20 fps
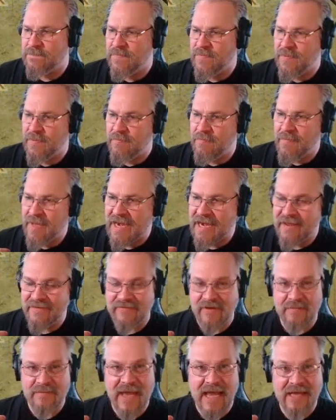Many of
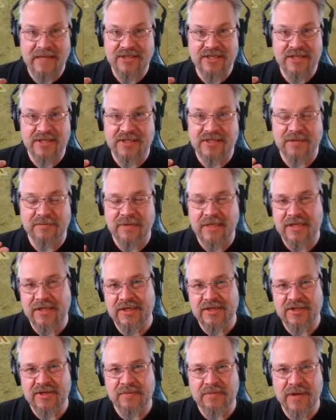them had just simply
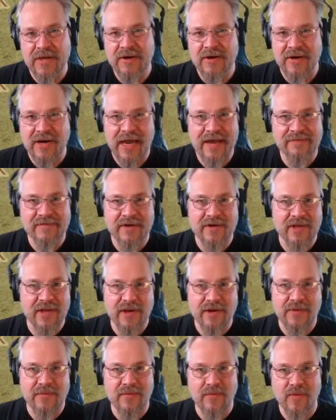disappeared after
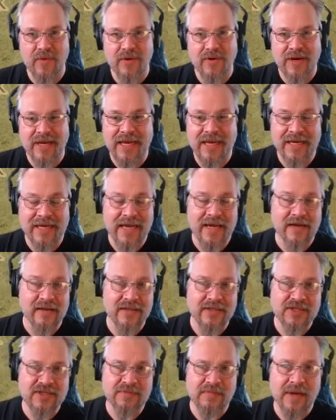they were kicked out of
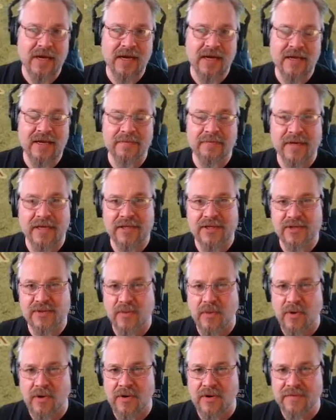the spine by the
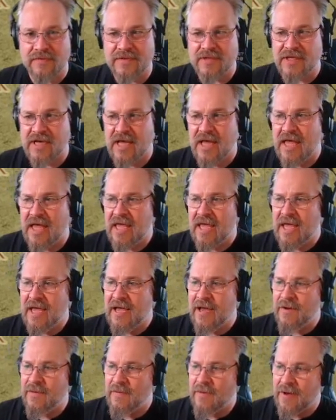dwarves.
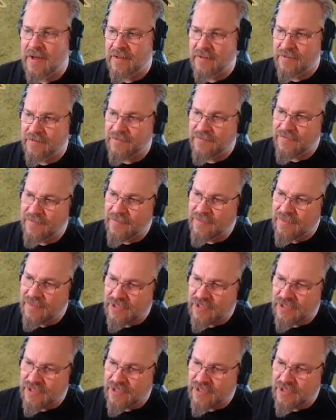Well, the